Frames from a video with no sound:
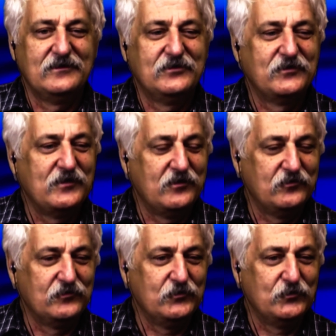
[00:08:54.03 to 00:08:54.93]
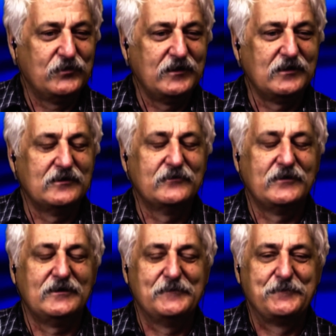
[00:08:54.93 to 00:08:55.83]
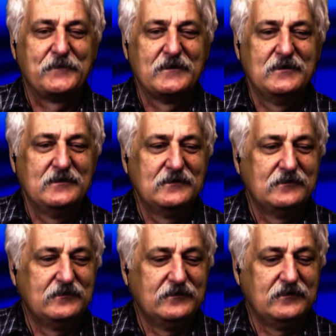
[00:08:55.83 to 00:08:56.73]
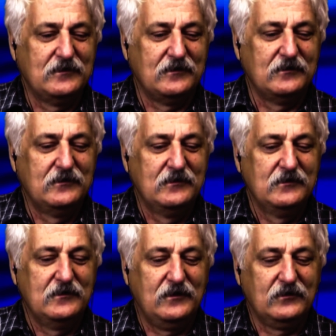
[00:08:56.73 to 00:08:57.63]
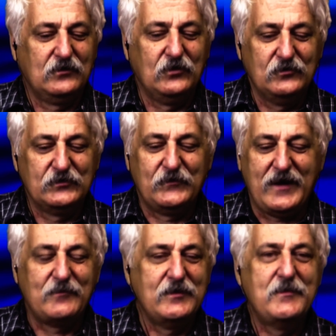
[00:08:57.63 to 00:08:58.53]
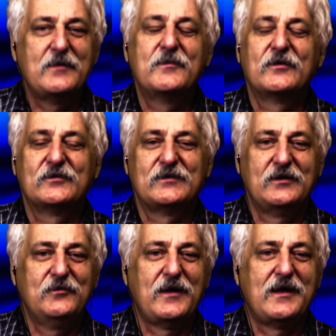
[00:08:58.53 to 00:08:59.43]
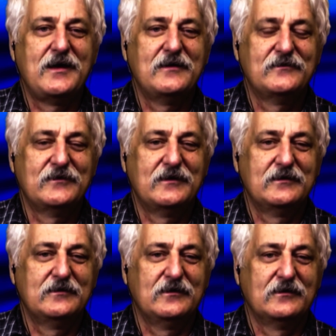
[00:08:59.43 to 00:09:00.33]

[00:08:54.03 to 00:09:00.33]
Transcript: you think of the close family members that you have and